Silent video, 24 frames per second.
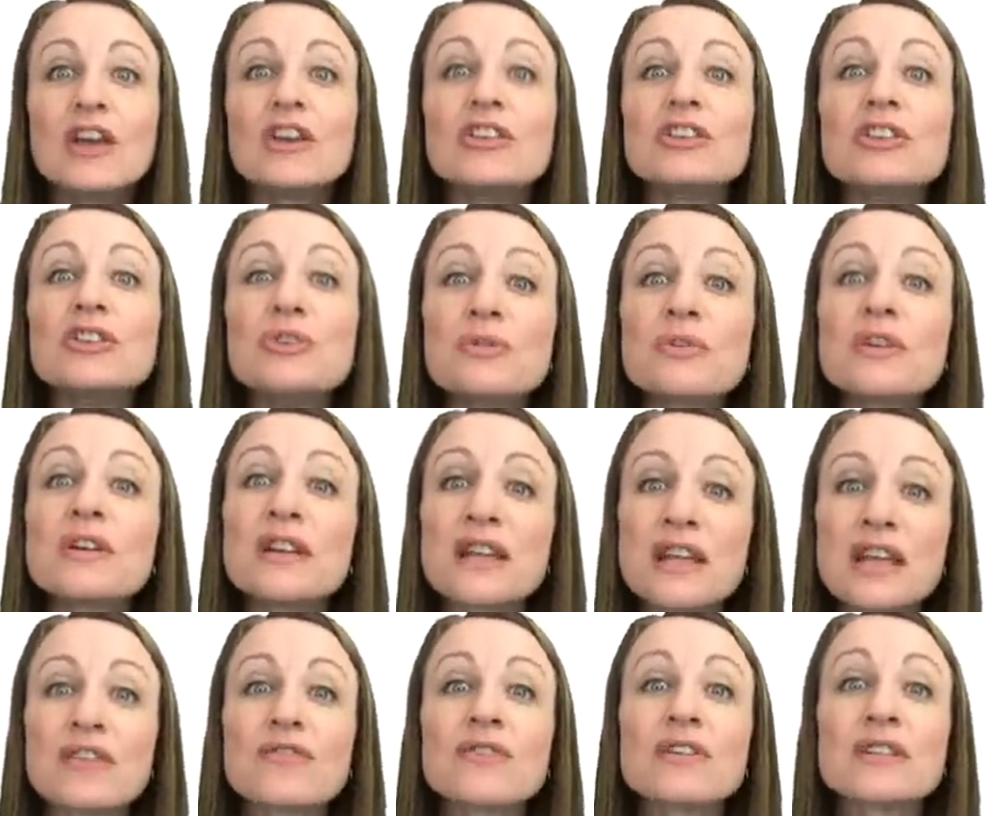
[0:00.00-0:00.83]
you could
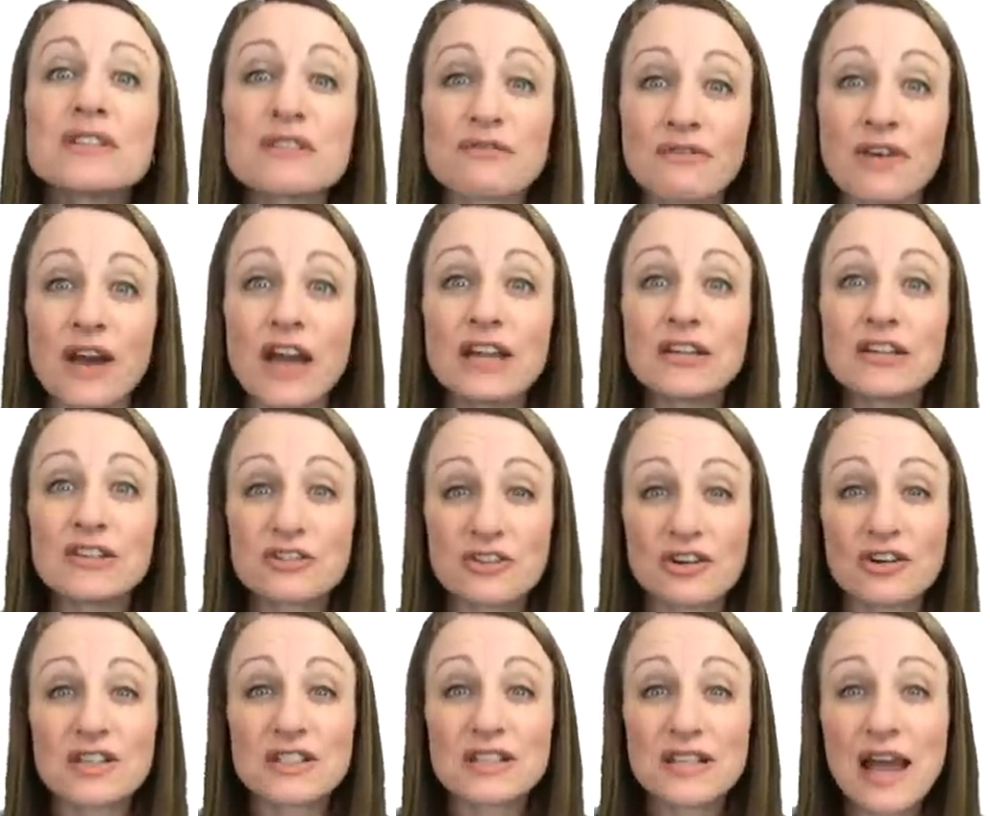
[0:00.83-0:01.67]
even divide
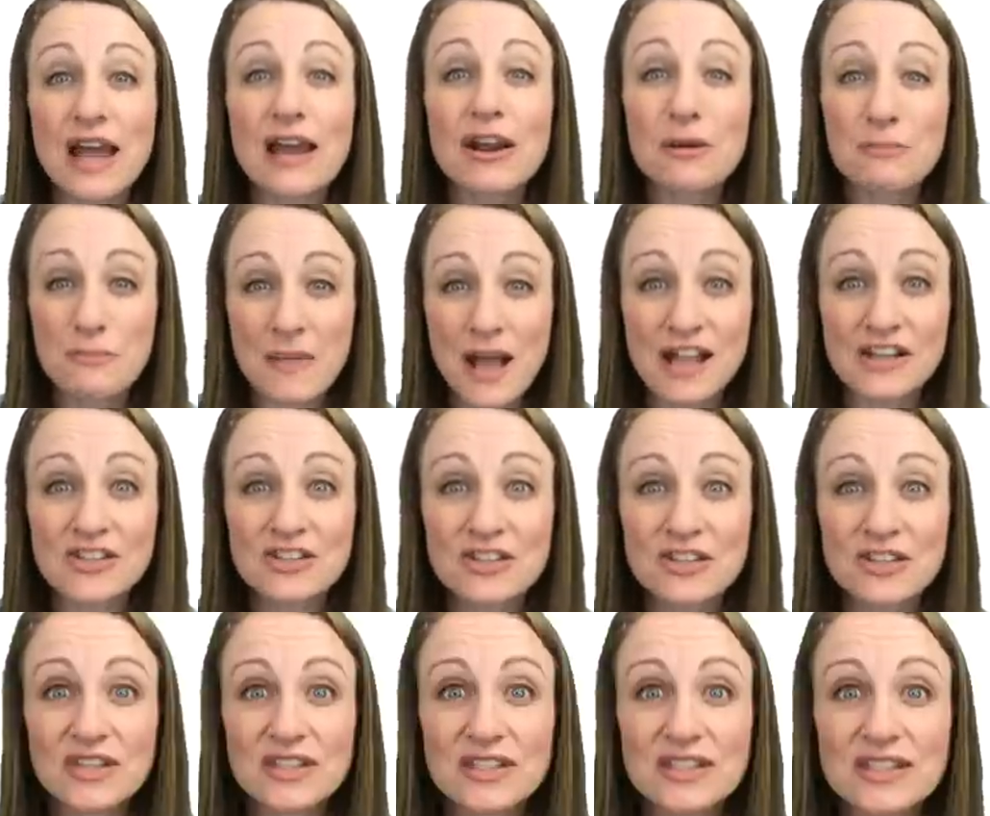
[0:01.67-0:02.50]
your entire
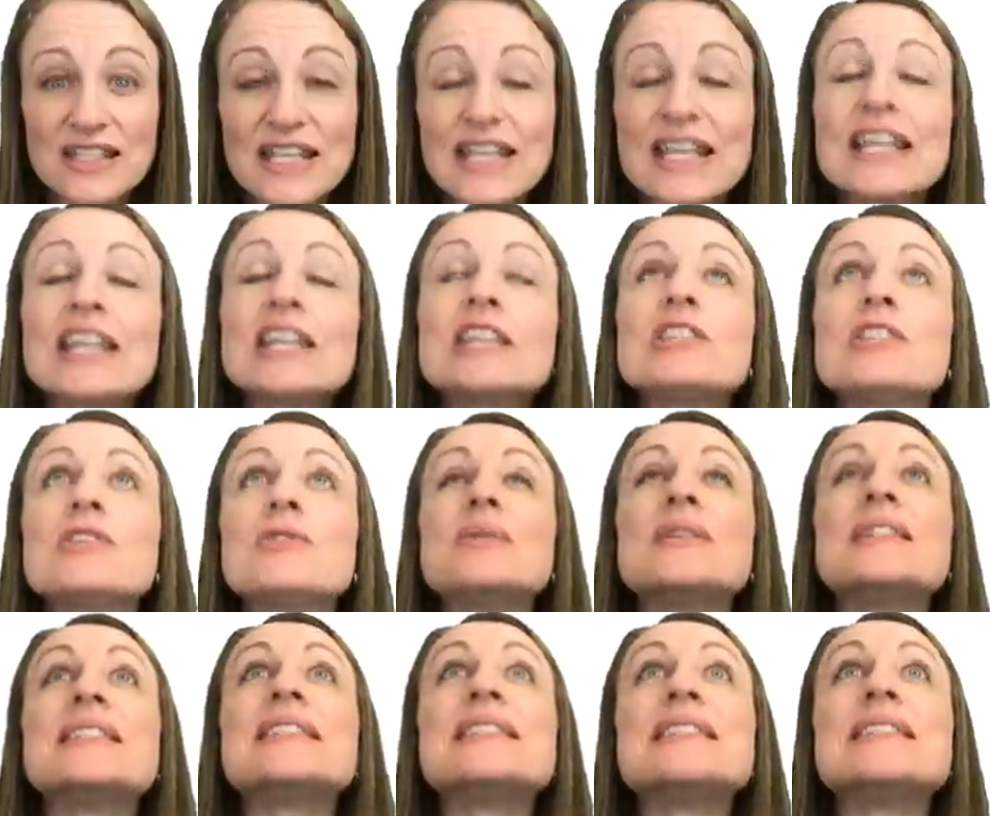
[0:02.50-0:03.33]
match list
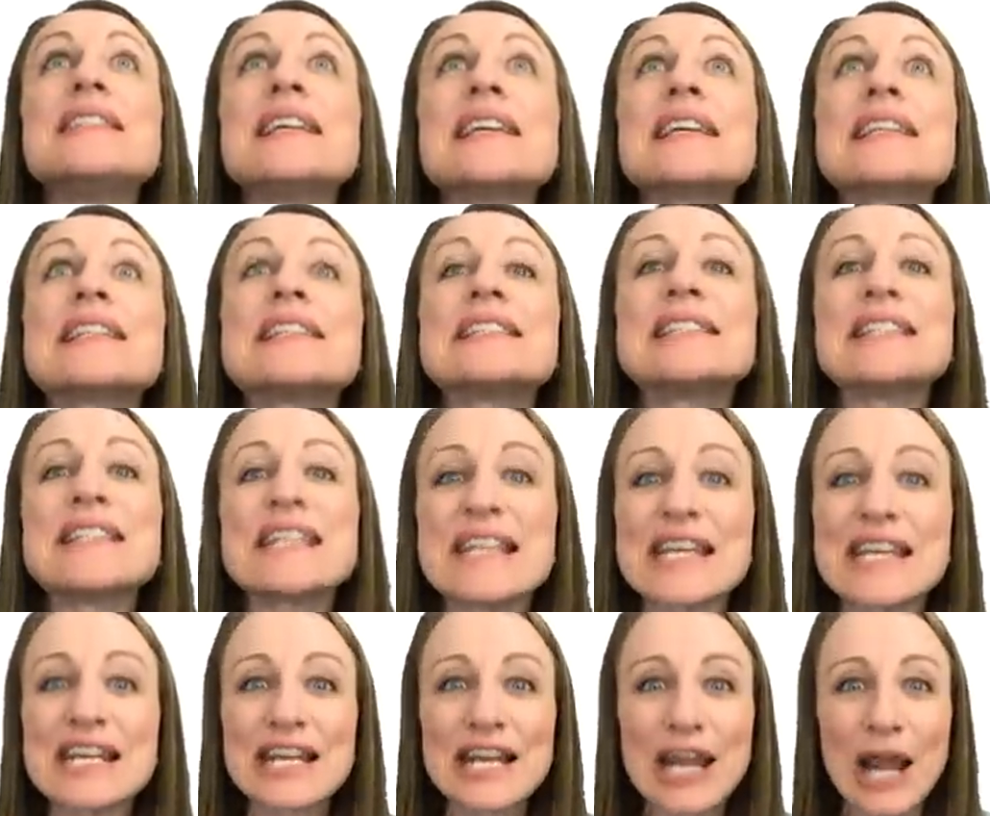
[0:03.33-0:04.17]
into
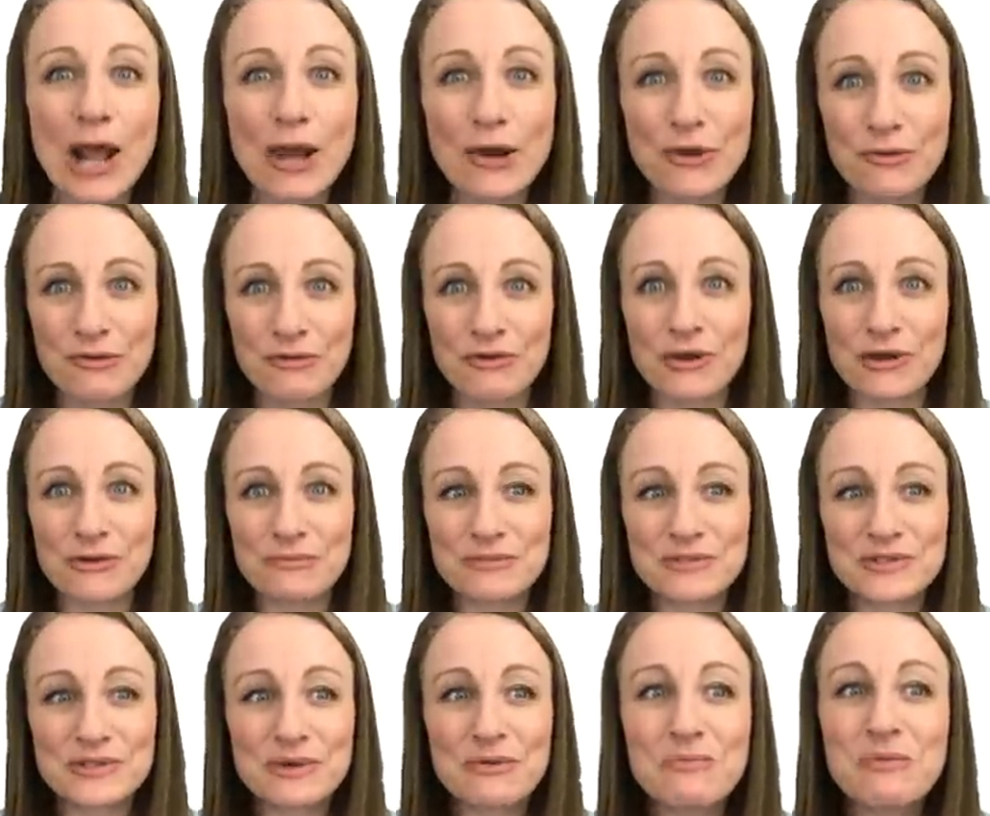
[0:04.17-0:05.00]
16
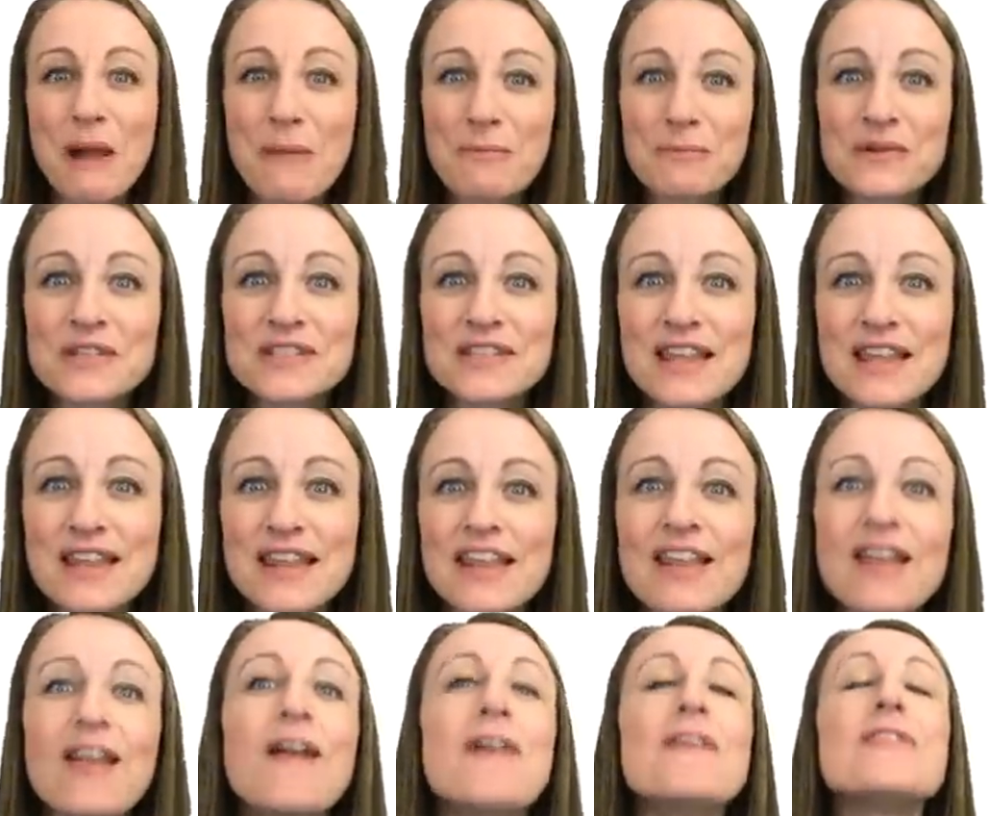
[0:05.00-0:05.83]
groups
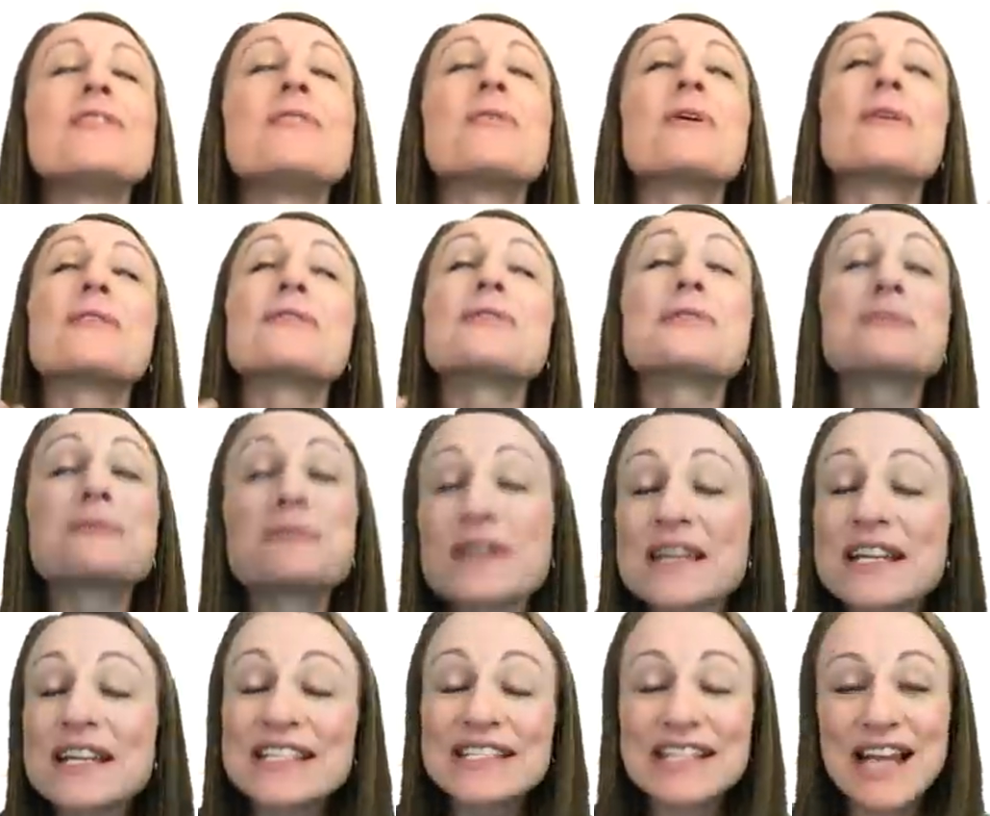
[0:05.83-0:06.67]
representing your
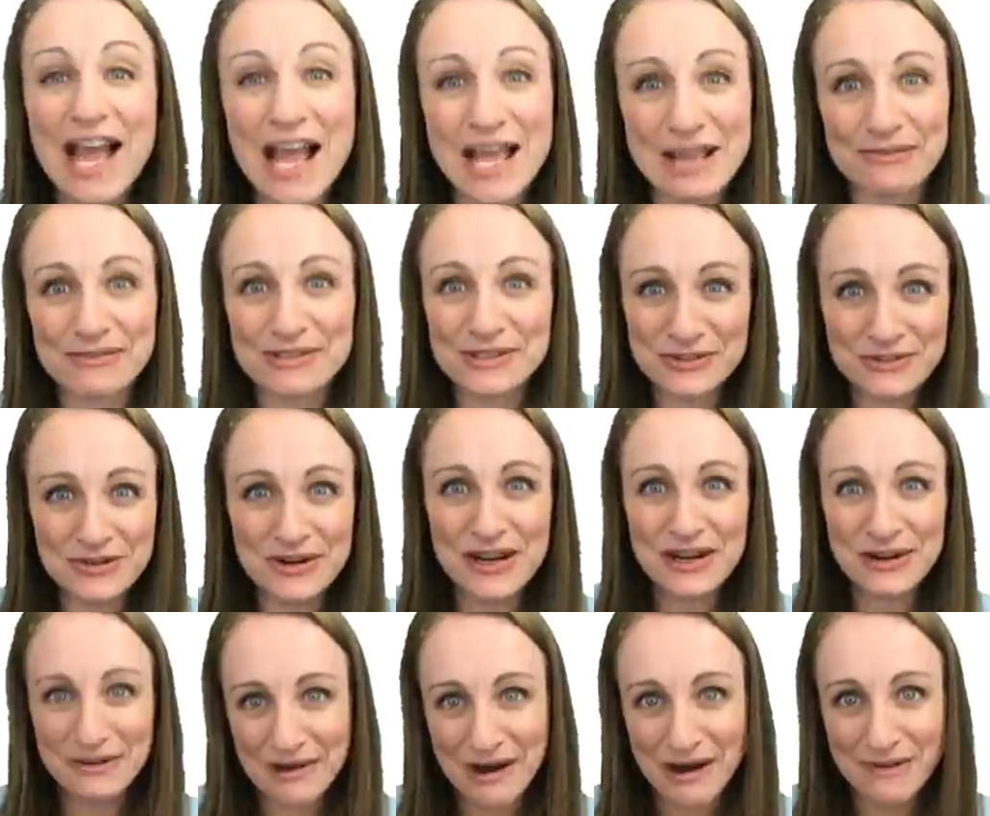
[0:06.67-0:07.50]
three times
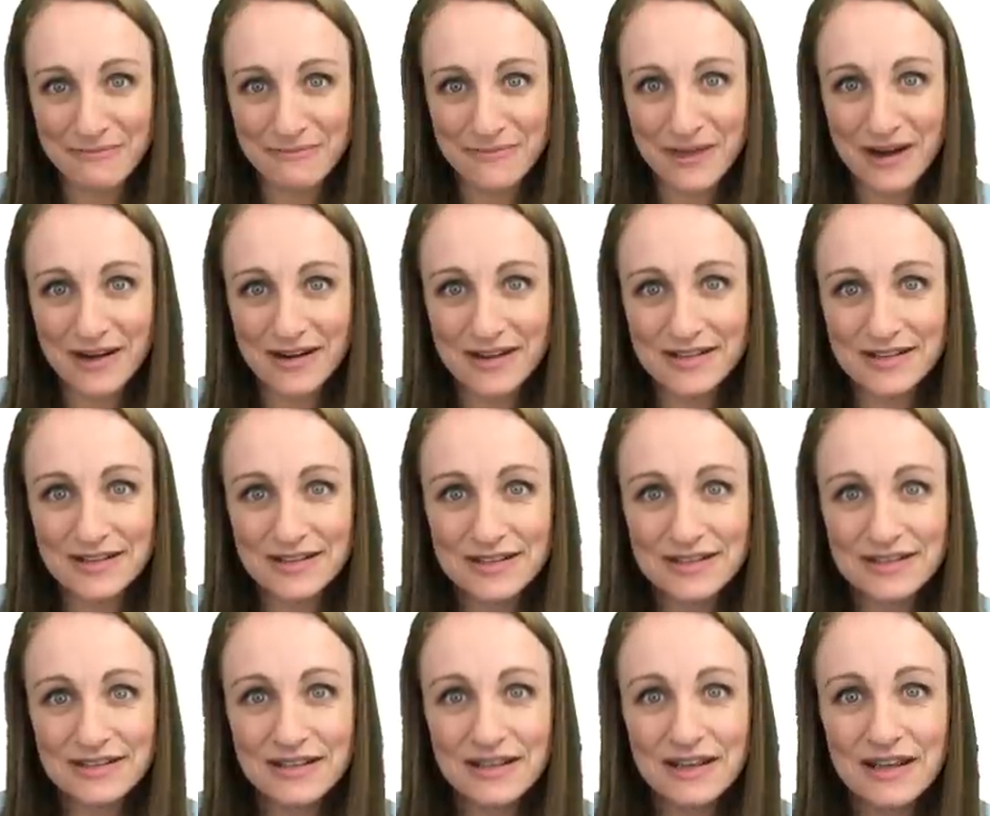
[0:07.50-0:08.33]
great
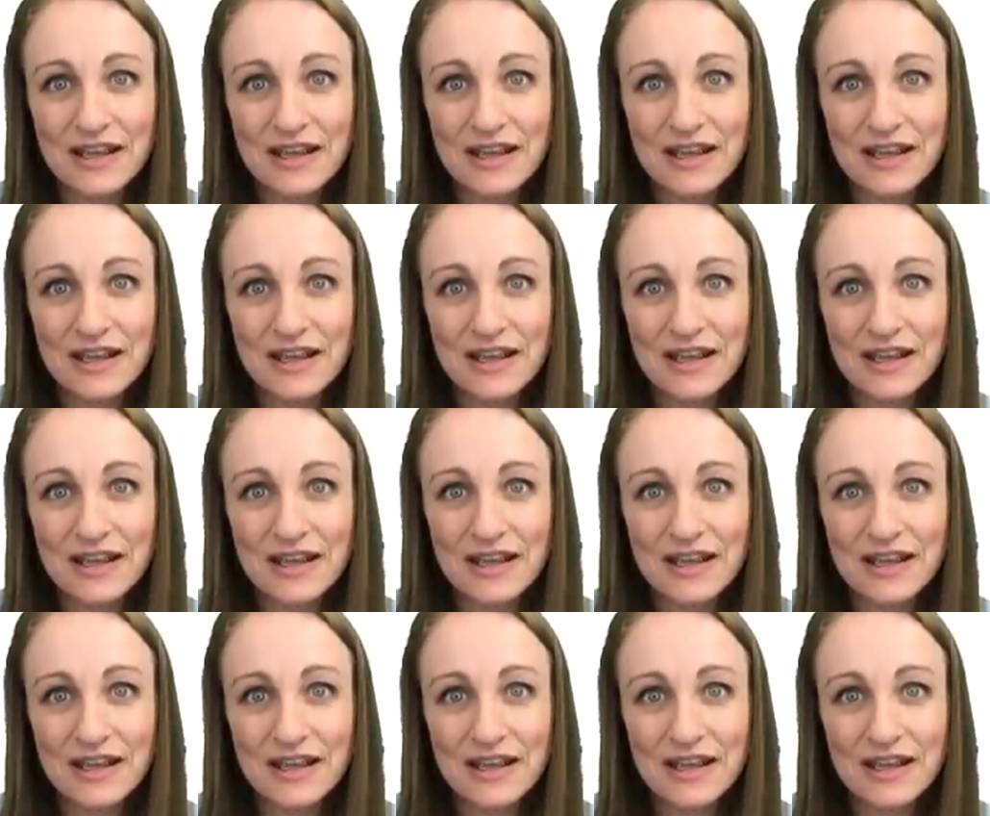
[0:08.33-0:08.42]
grandparents.